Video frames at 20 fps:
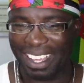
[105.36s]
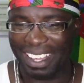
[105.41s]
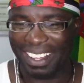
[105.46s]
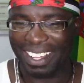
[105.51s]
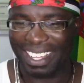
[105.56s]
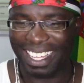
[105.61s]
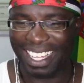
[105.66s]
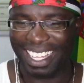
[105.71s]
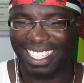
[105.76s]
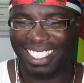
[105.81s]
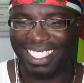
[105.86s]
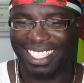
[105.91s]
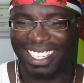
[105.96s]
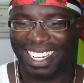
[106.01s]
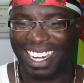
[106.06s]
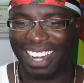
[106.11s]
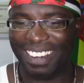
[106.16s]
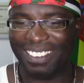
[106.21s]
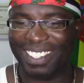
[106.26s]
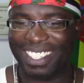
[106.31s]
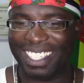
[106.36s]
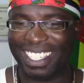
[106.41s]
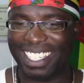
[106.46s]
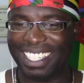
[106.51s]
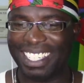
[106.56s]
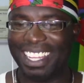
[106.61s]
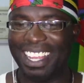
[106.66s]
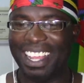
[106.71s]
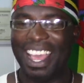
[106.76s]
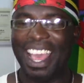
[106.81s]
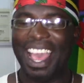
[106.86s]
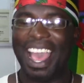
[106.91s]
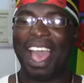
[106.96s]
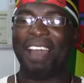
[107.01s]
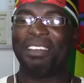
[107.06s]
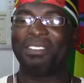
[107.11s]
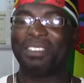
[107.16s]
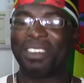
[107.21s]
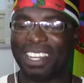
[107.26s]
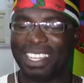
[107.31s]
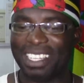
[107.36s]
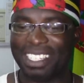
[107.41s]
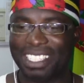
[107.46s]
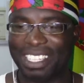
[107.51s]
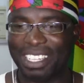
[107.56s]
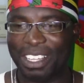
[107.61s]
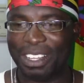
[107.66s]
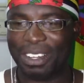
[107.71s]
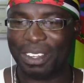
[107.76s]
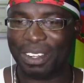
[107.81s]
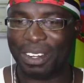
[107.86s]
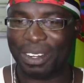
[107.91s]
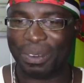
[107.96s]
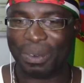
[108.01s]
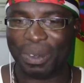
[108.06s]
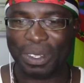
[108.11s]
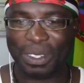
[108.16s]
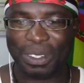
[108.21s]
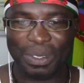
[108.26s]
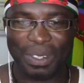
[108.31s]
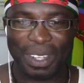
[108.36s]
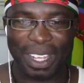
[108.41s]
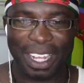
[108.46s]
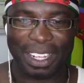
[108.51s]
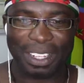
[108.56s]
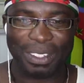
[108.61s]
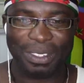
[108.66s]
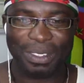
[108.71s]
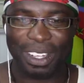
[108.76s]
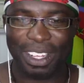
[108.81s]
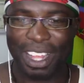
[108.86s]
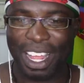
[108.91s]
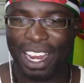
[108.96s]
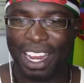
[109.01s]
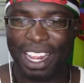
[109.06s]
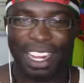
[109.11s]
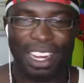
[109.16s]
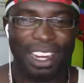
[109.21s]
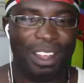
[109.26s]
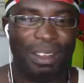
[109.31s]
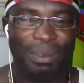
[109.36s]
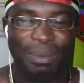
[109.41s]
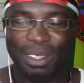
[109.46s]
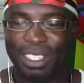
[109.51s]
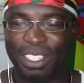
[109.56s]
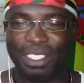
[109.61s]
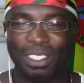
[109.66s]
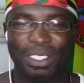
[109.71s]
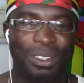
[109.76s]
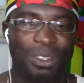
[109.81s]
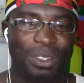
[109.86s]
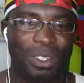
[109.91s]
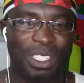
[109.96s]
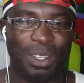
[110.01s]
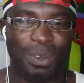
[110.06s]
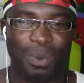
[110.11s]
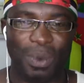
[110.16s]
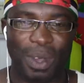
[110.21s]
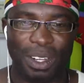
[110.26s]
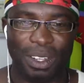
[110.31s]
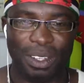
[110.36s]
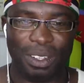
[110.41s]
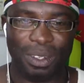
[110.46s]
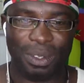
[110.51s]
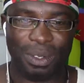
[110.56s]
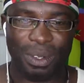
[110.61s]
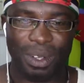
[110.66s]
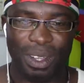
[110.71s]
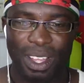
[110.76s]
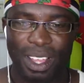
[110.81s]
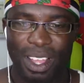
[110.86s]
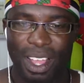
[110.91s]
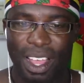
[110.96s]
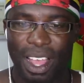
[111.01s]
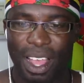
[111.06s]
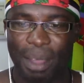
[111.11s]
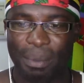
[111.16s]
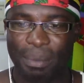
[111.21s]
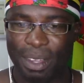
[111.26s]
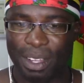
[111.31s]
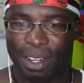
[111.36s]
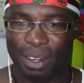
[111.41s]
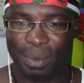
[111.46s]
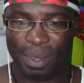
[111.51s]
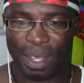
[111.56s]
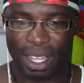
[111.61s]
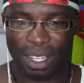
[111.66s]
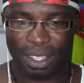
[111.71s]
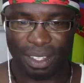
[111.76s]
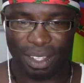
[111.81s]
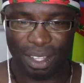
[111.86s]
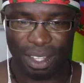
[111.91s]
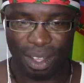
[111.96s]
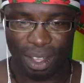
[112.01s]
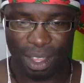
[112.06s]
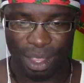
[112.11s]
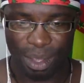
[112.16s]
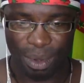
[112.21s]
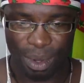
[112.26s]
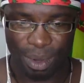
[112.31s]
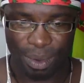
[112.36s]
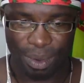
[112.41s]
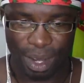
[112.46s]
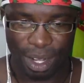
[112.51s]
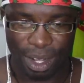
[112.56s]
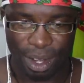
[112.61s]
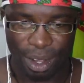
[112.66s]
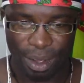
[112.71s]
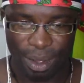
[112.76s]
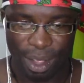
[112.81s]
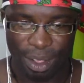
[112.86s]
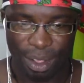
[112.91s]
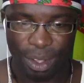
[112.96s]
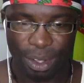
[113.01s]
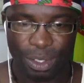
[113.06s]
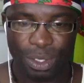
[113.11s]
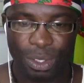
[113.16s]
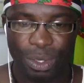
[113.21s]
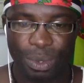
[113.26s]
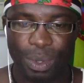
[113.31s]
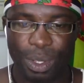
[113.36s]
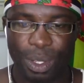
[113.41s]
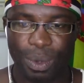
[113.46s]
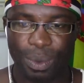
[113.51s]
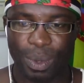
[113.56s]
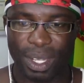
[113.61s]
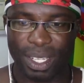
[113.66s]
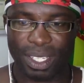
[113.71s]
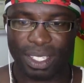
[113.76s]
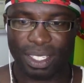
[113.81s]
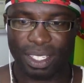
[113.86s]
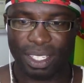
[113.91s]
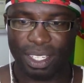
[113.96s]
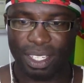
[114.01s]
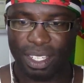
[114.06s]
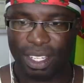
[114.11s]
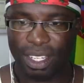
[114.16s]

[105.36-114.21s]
Okay, so that was it. I've got actually another one to react to. Allow me just to do it in one go. I'm gonna react to the other one right now. I got two requests.